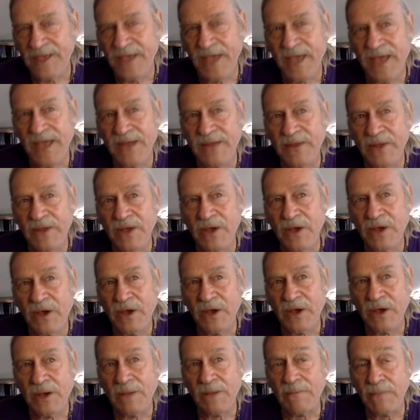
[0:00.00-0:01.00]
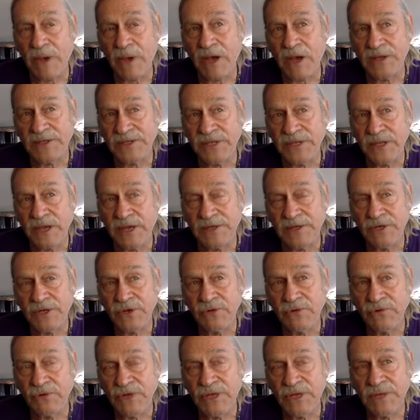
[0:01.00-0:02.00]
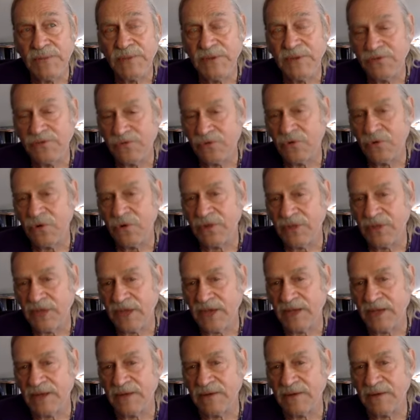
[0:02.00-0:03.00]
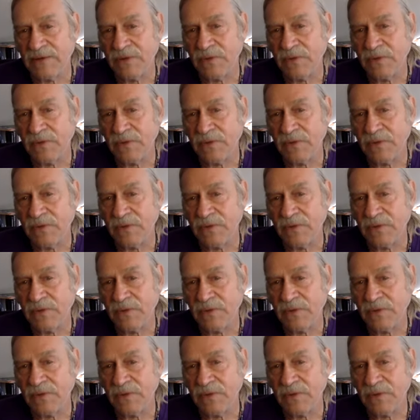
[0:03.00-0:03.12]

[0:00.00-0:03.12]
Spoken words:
And a degree before that